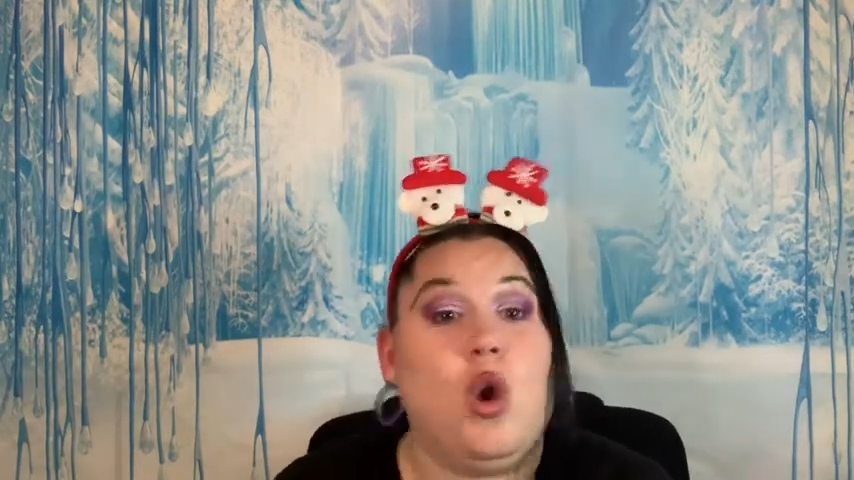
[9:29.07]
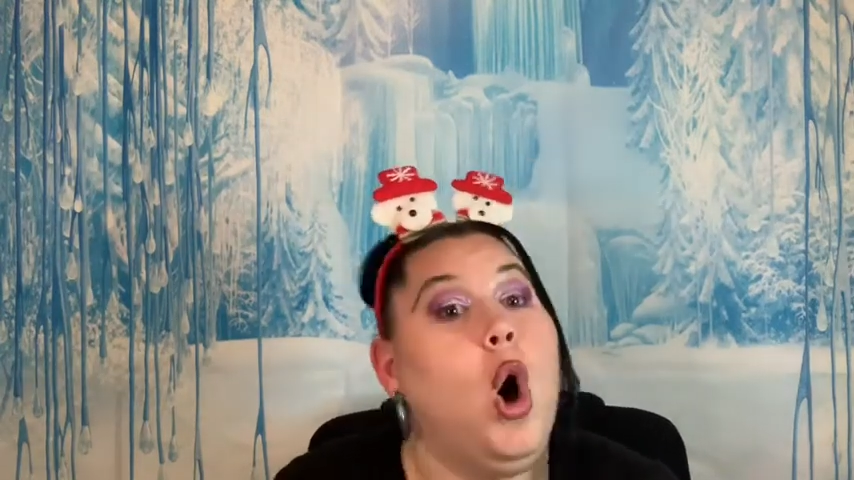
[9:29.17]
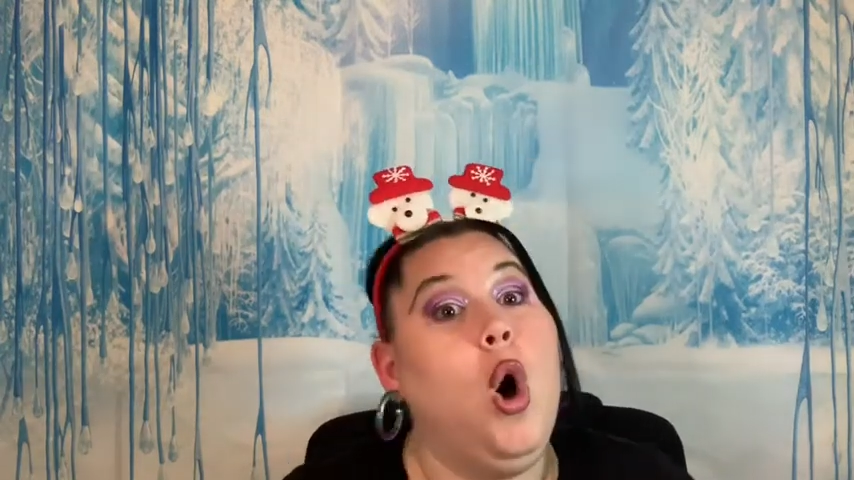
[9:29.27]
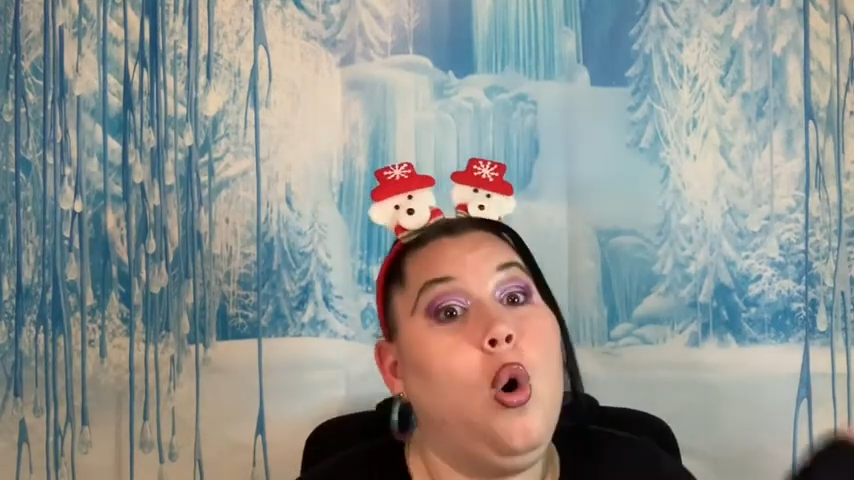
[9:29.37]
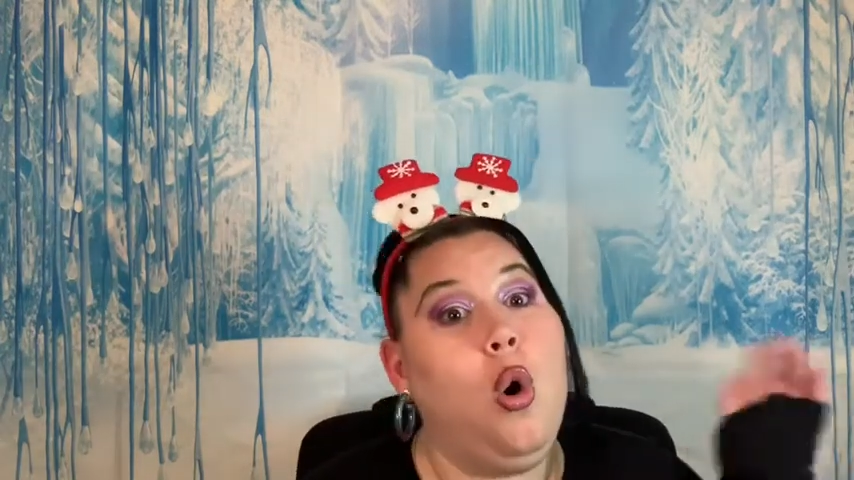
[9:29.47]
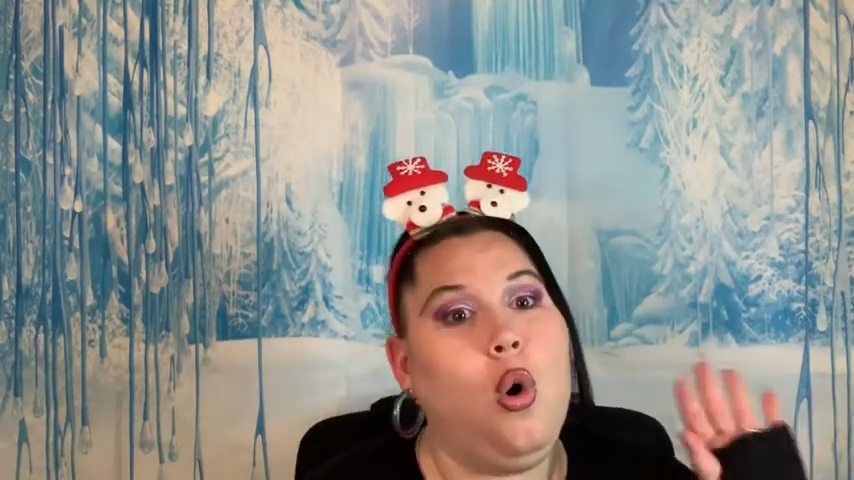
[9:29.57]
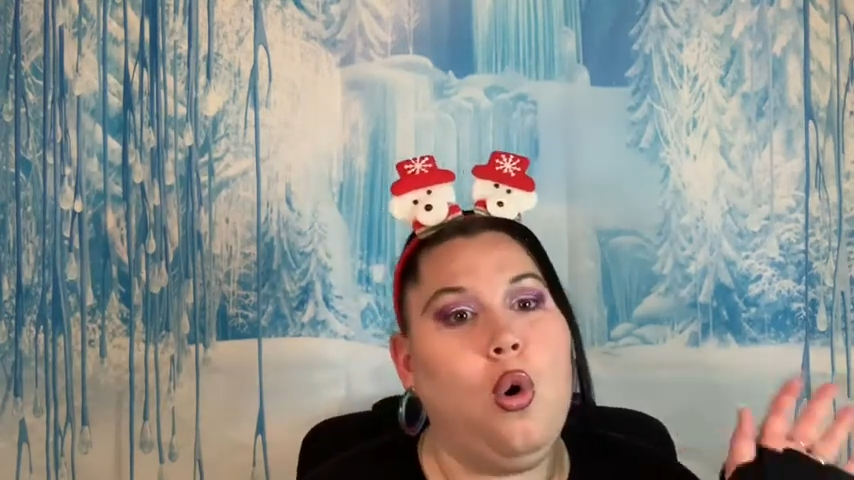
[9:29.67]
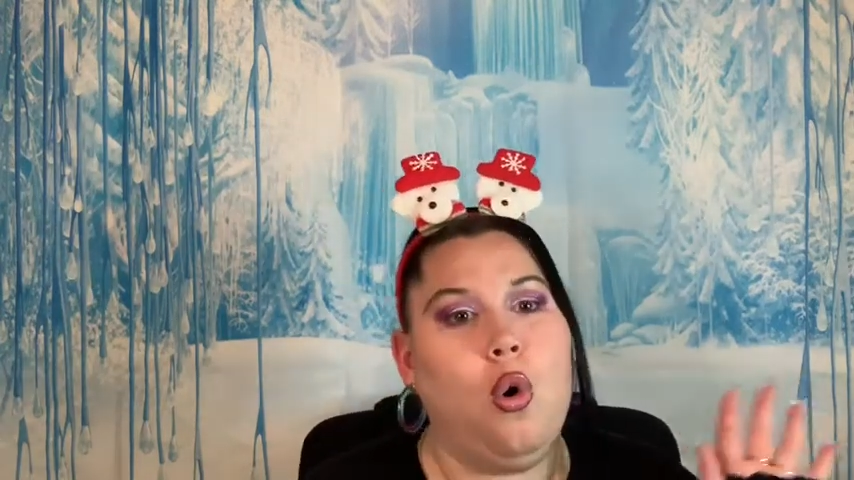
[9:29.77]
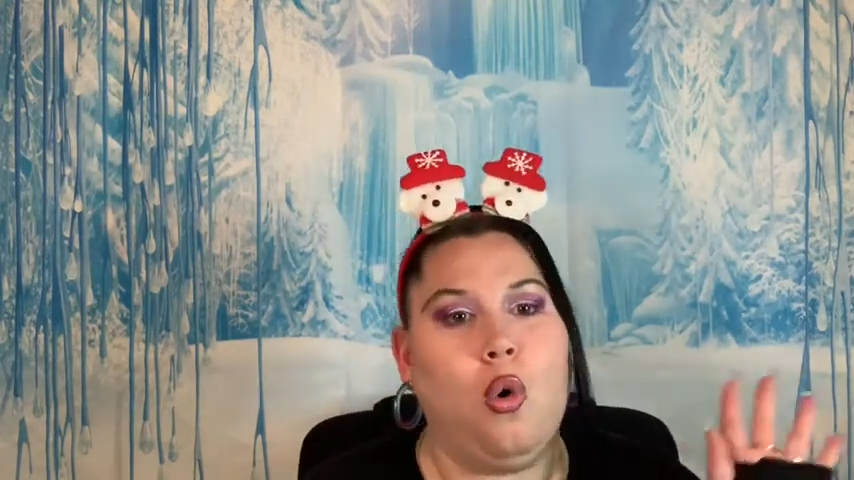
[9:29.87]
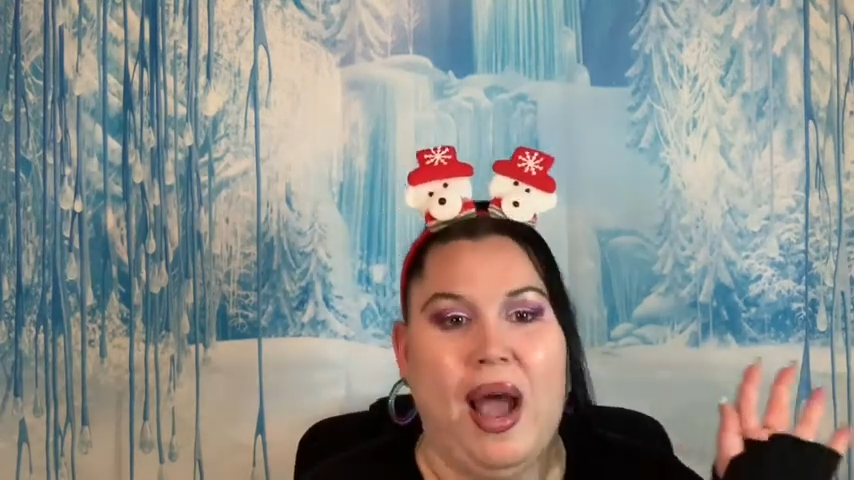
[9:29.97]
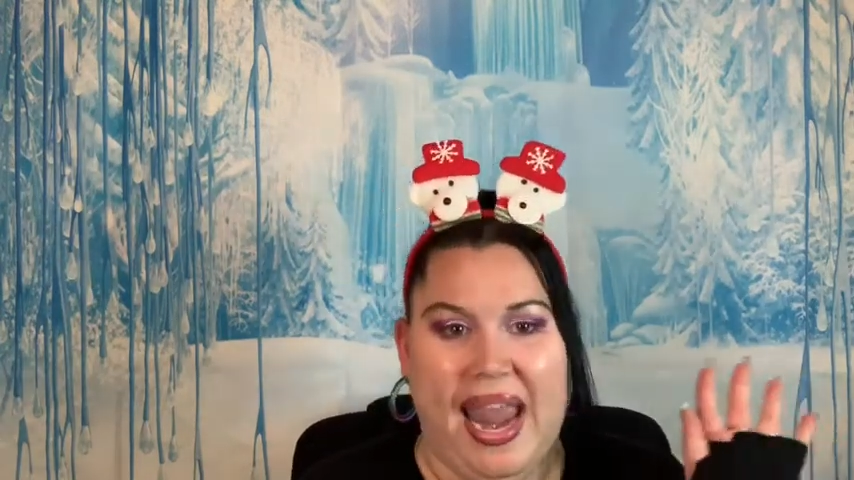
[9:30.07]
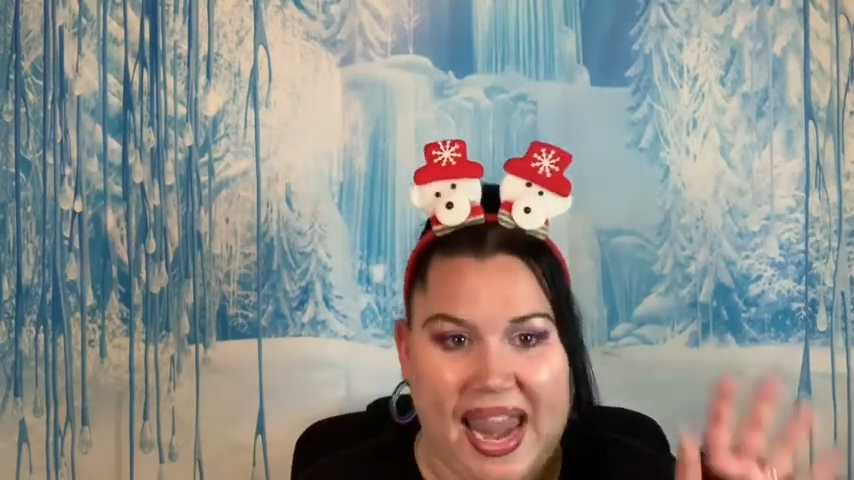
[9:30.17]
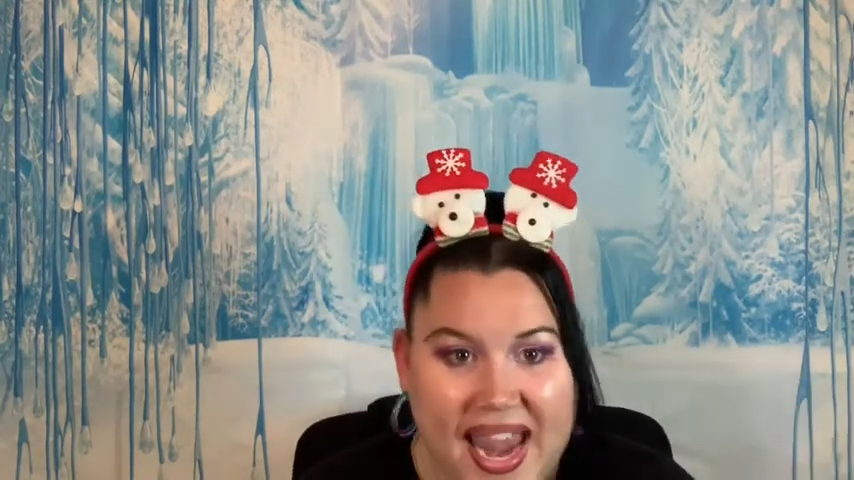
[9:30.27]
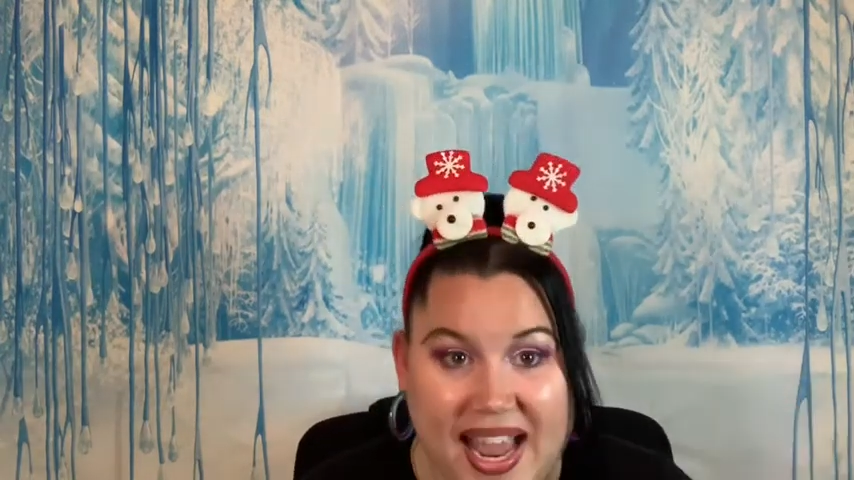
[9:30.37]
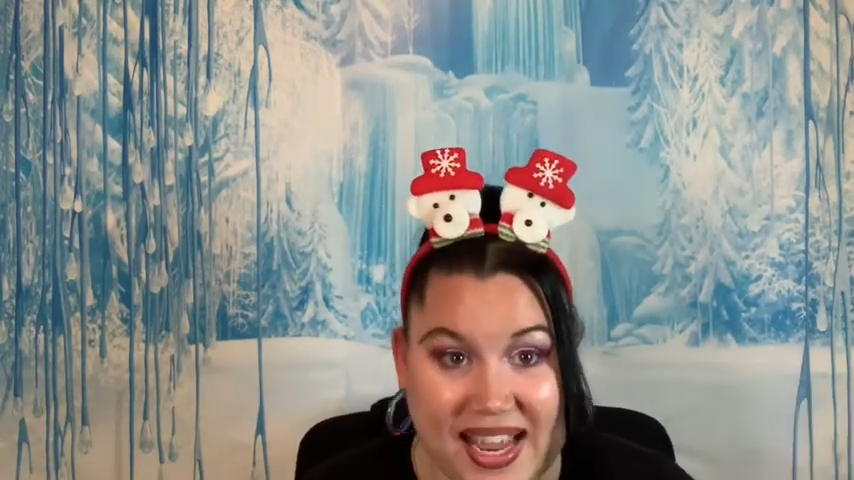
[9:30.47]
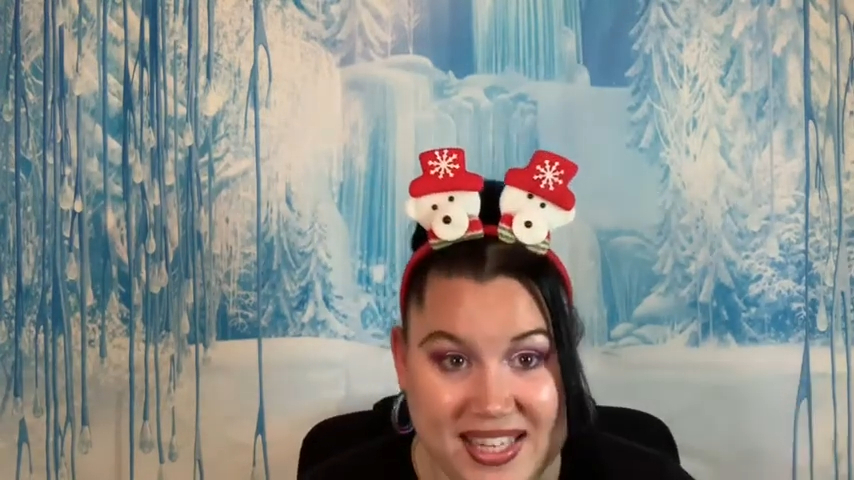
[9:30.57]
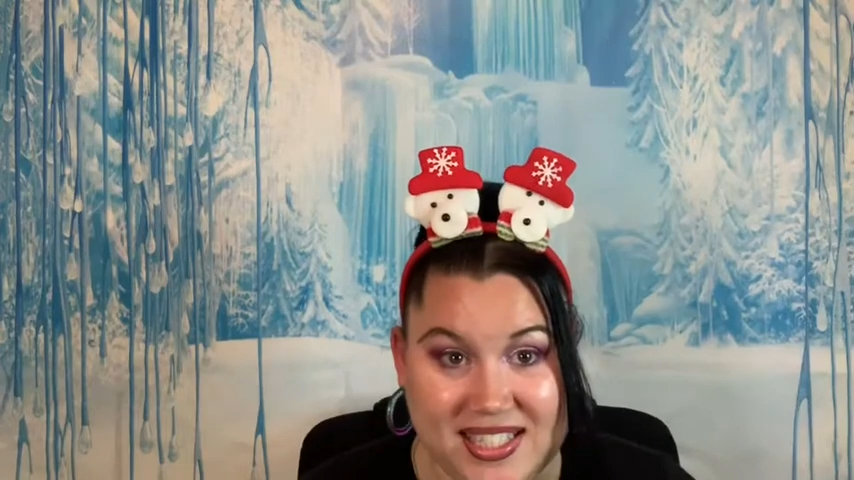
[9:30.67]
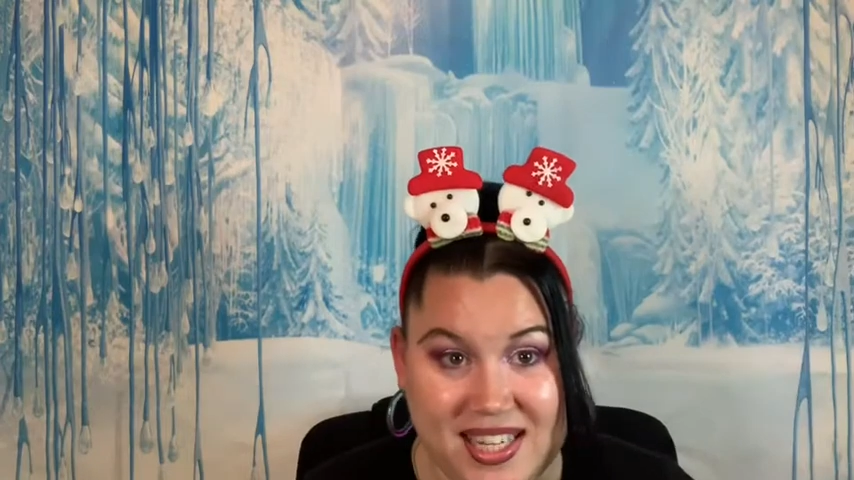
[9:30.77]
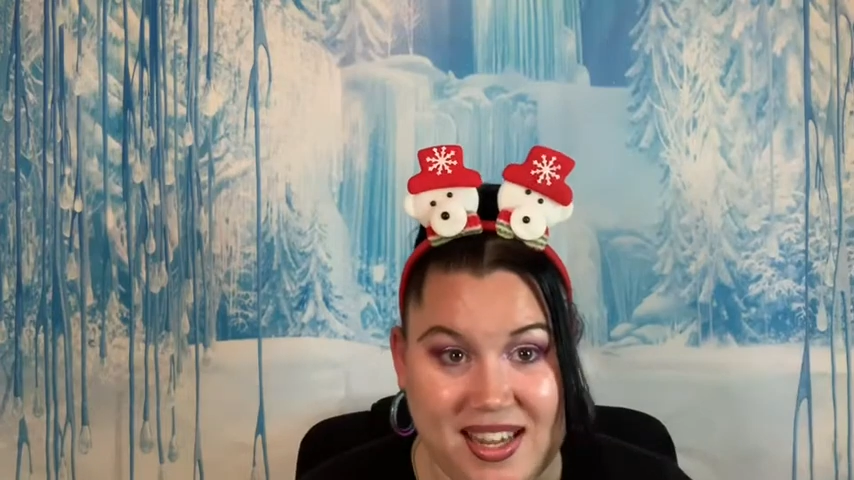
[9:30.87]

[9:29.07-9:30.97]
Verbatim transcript: Oh, and,